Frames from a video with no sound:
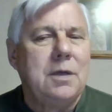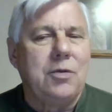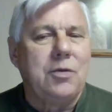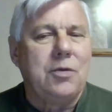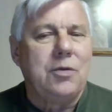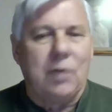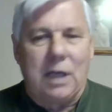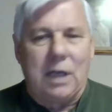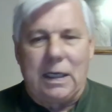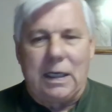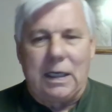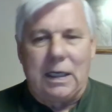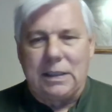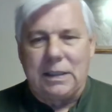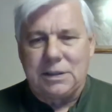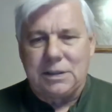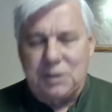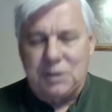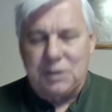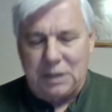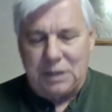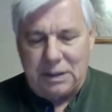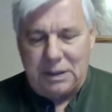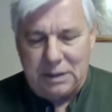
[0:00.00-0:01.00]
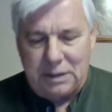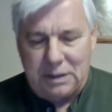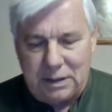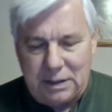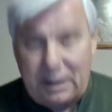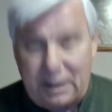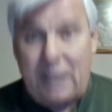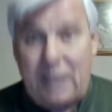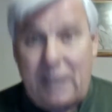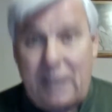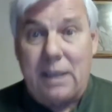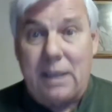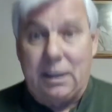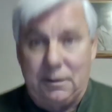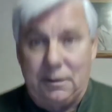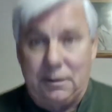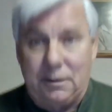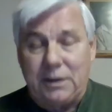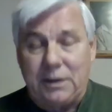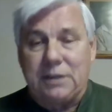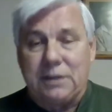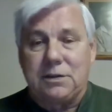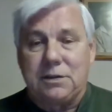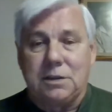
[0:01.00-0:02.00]
you realize, again, in
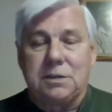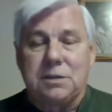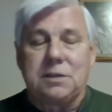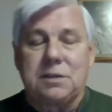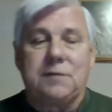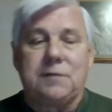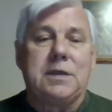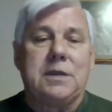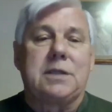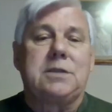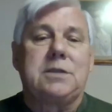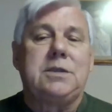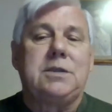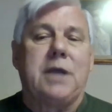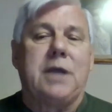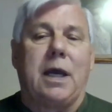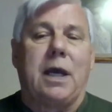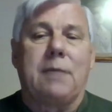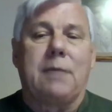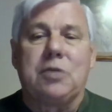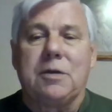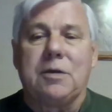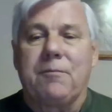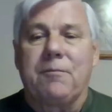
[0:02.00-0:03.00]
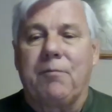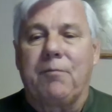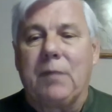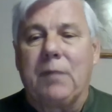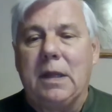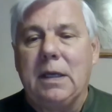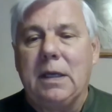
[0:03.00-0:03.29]
Ephesians, the fifth chapter,